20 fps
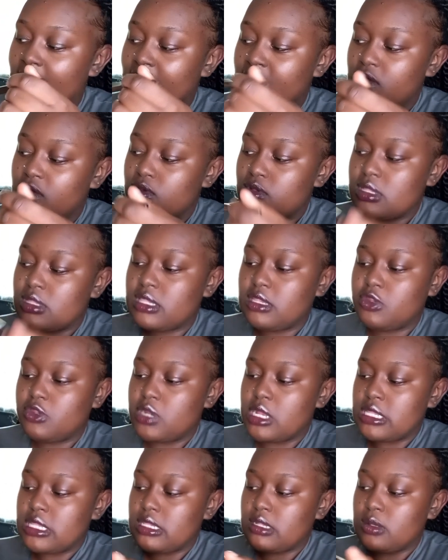I use
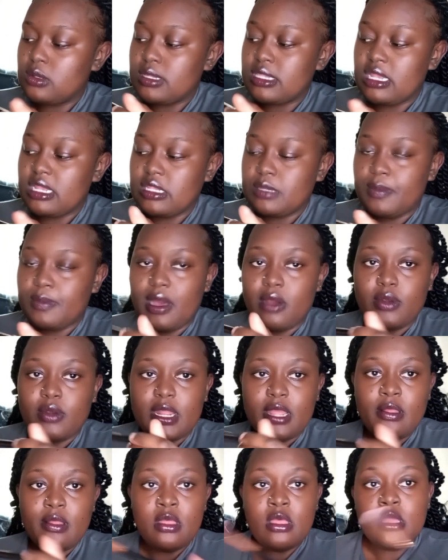translucent
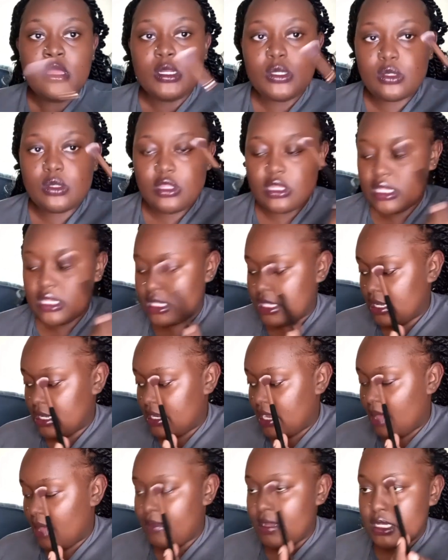powder to just
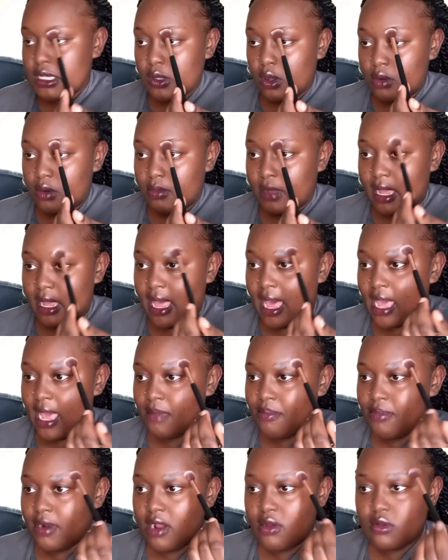dab it on my
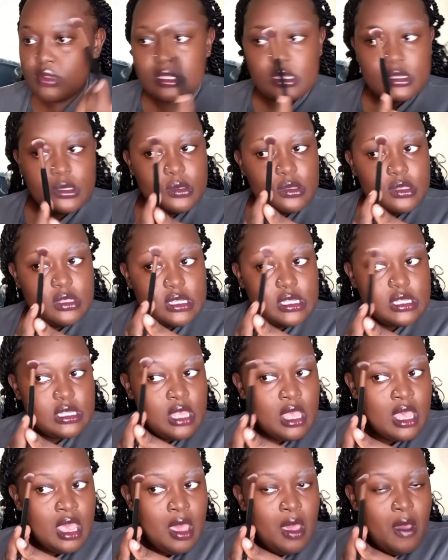eyebrows to just